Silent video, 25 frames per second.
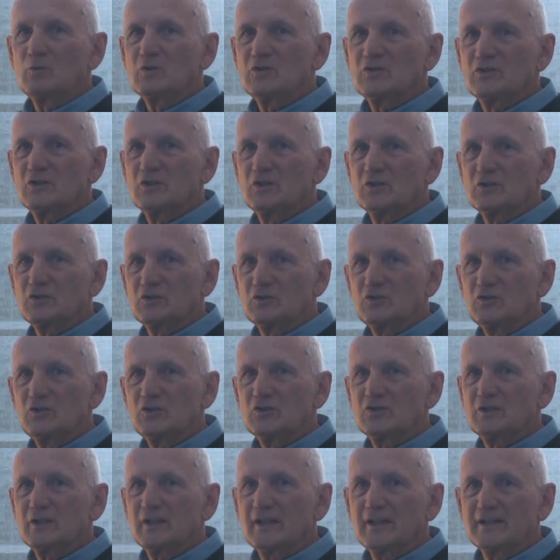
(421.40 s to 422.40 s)
research
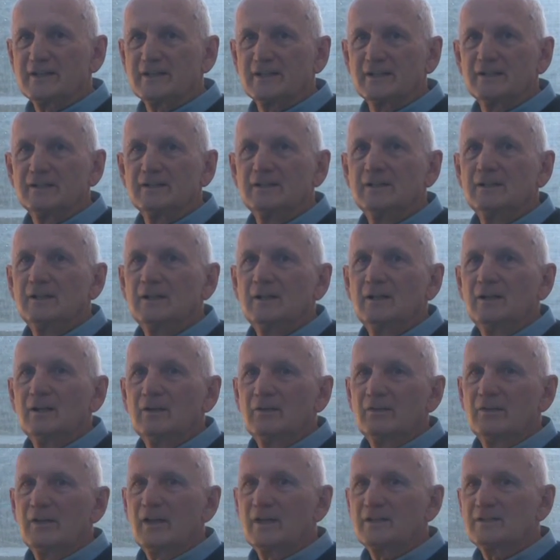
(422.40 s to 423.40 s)
newsletter
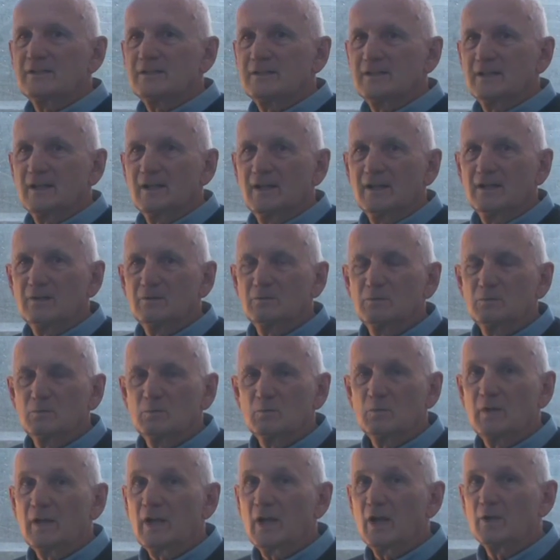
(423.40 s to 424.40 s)
that
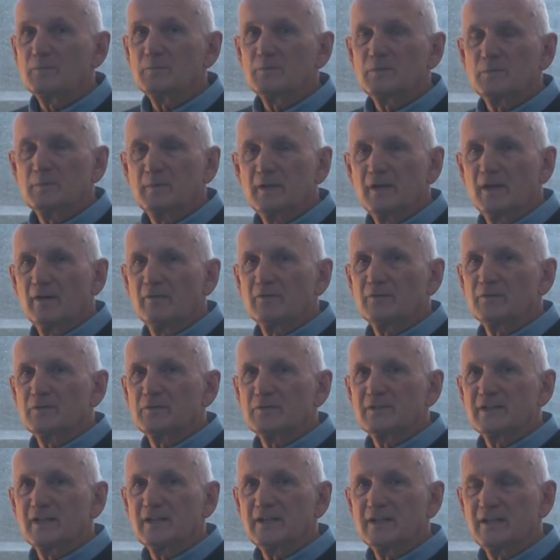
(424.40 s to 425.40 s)
we hope to be able to
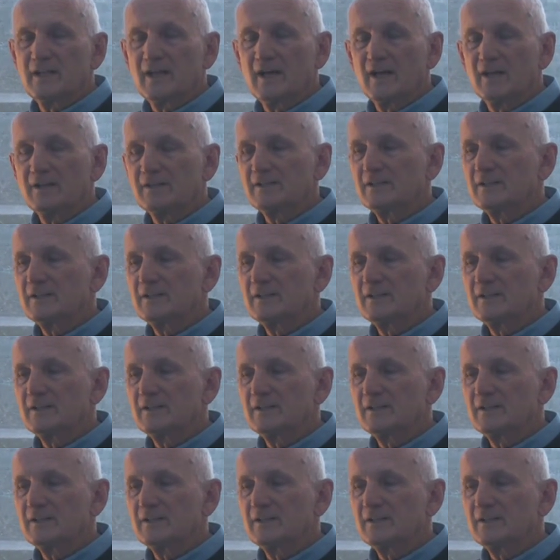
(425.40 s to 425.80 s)
send out